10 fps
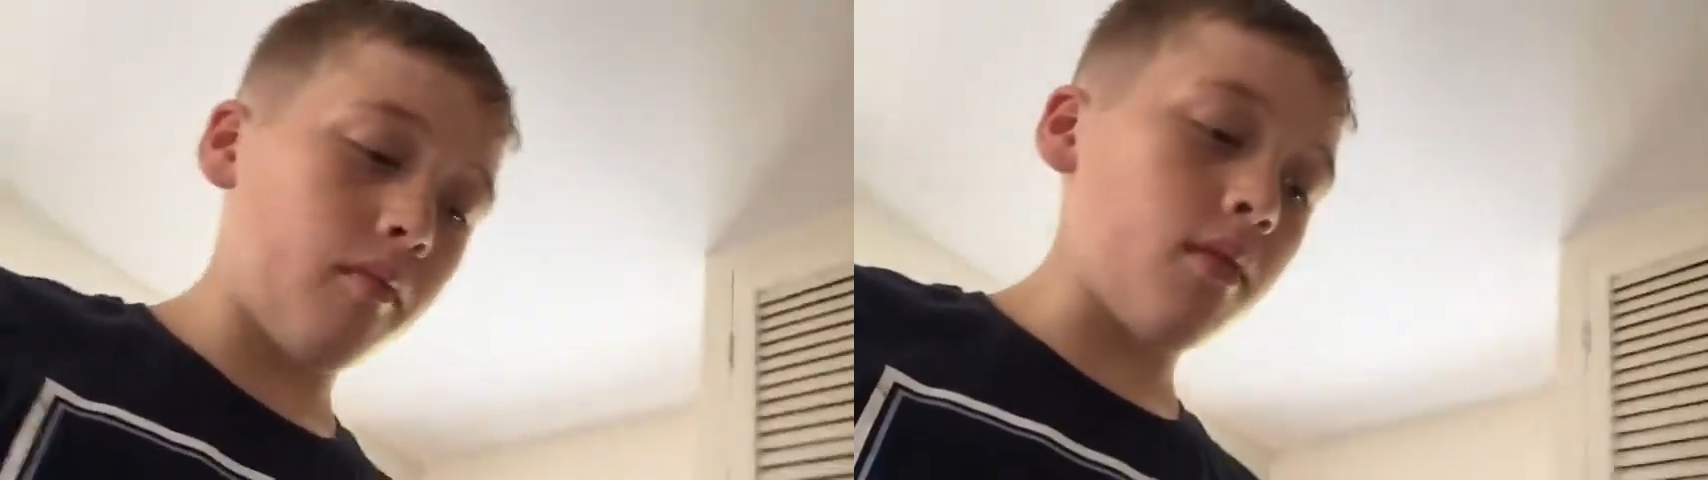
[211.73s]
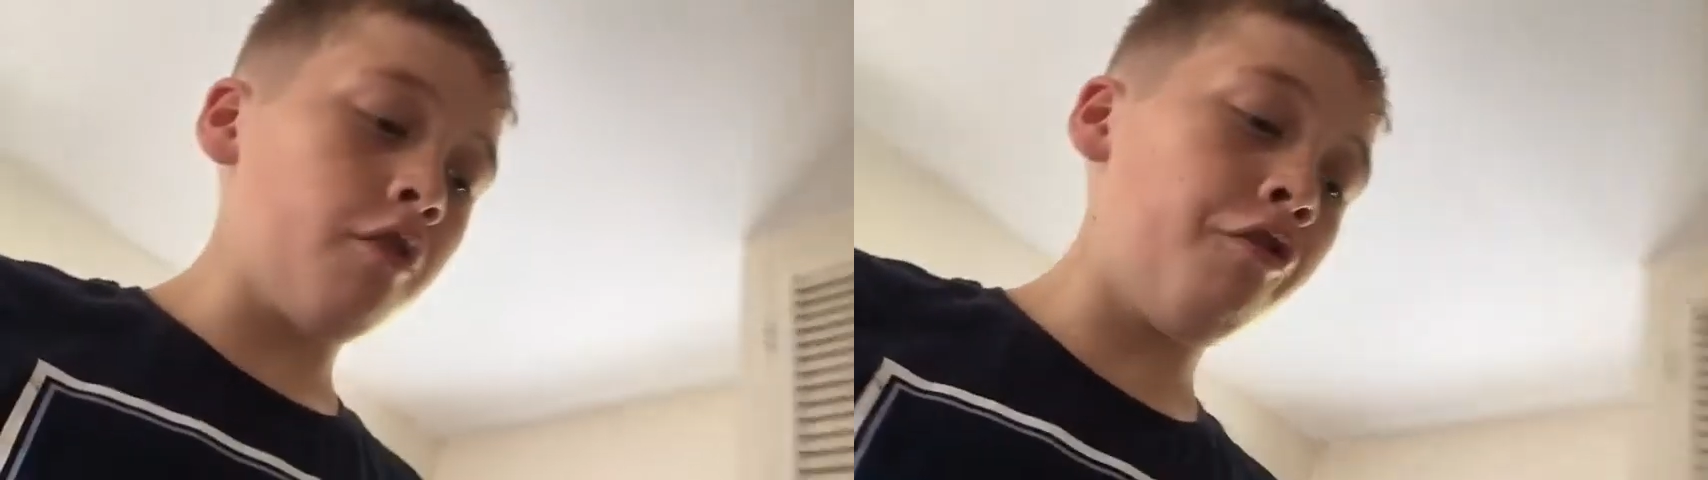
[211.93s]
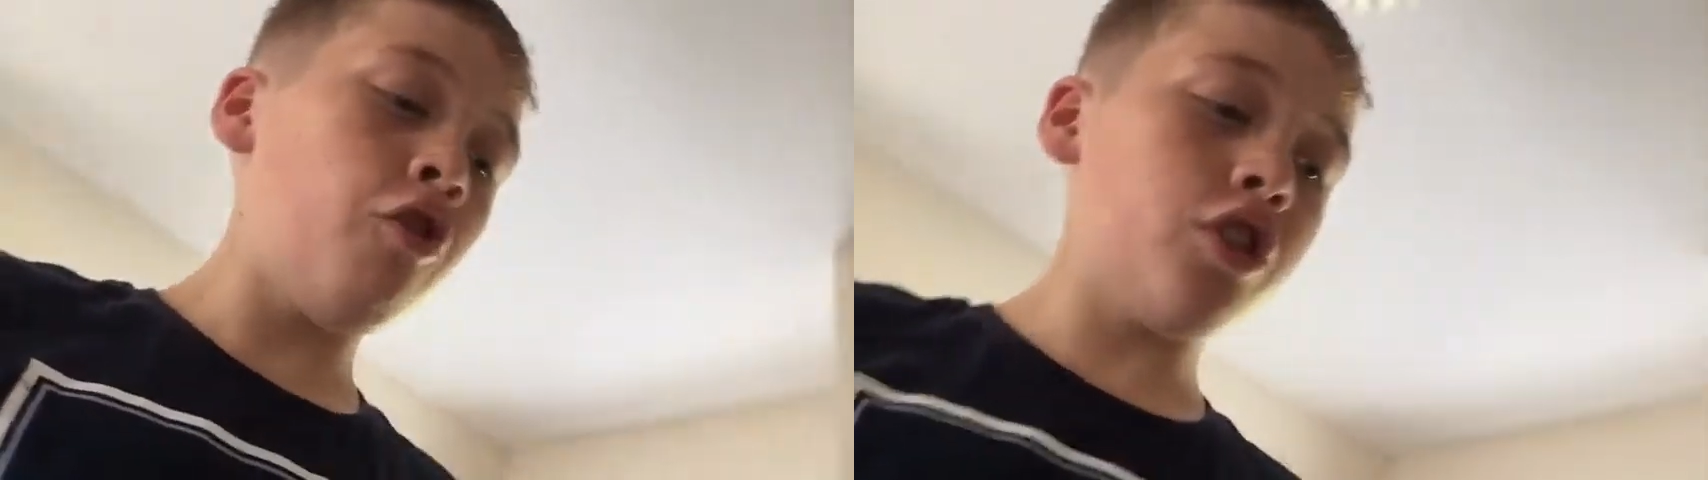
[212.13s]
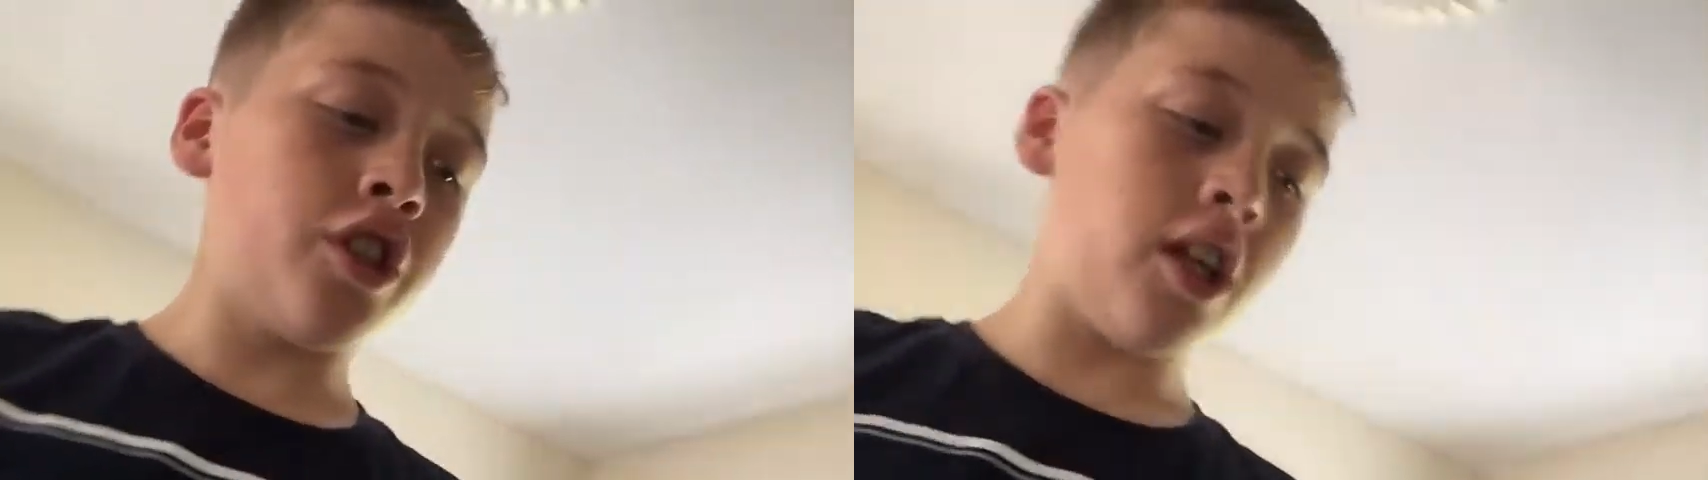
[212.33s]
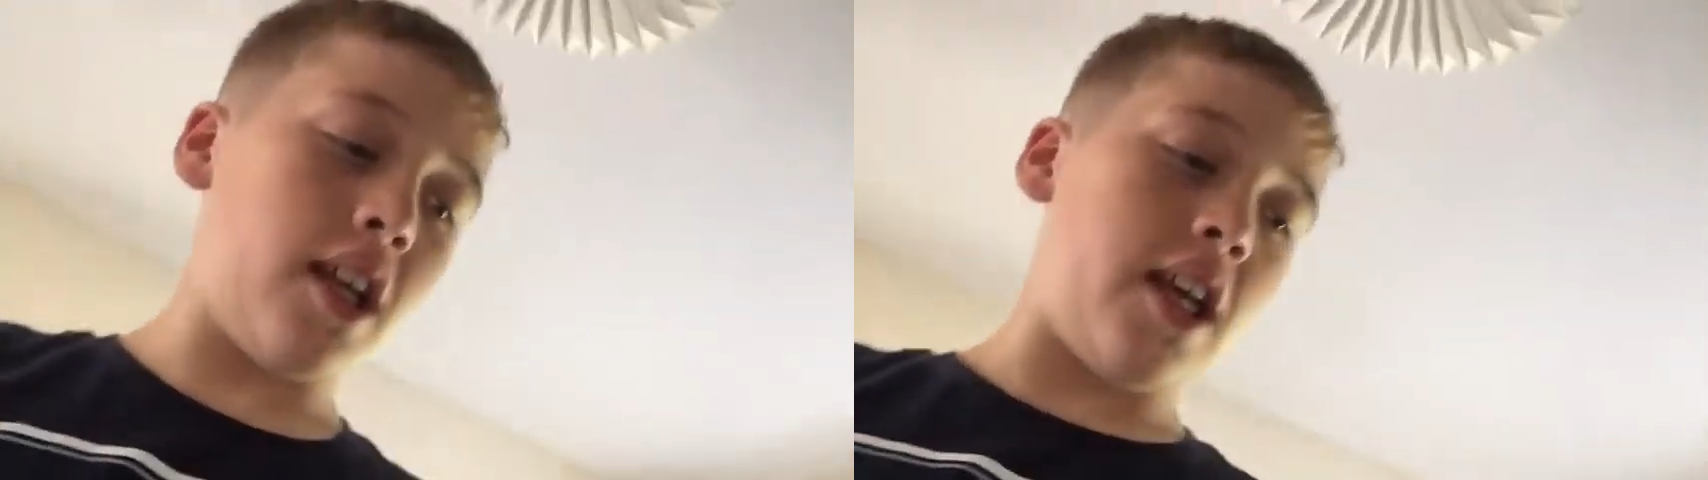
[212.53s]

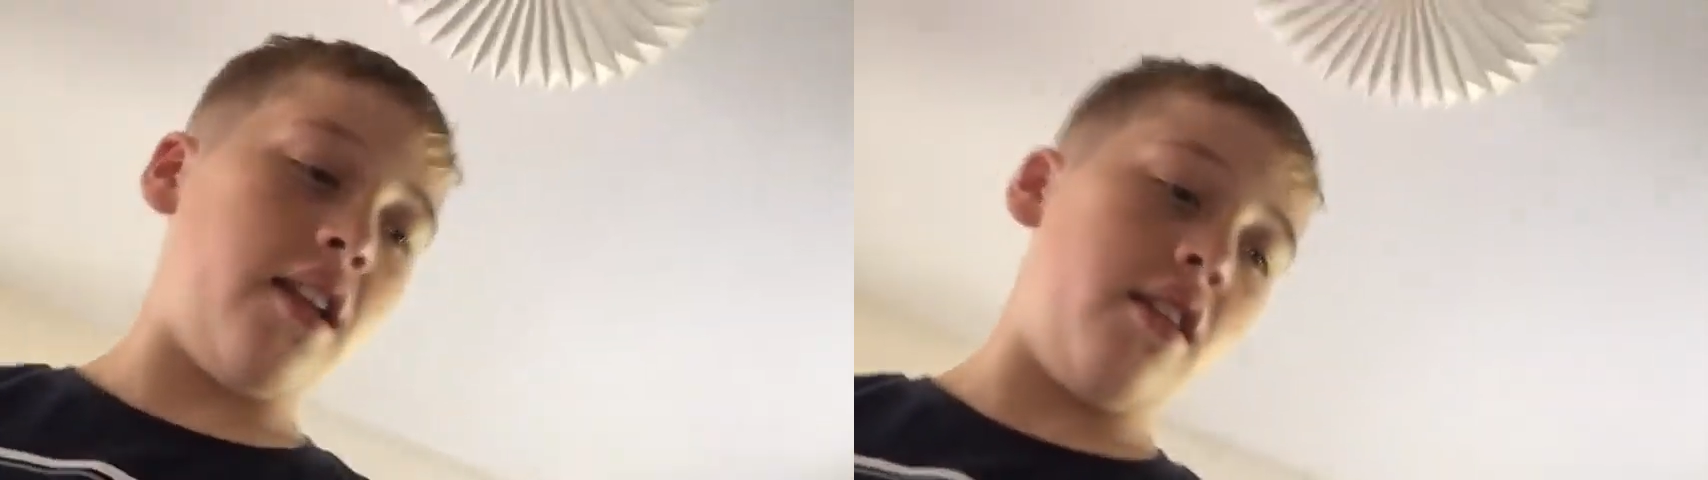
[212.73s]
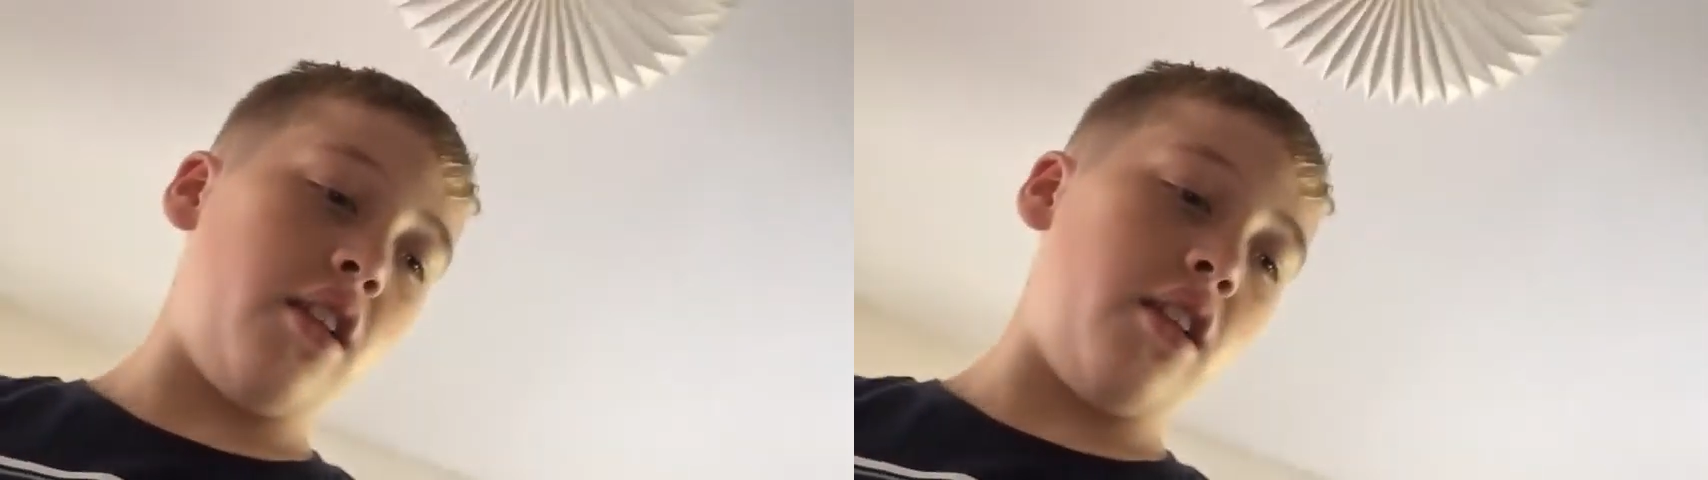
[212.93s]
unfortunately,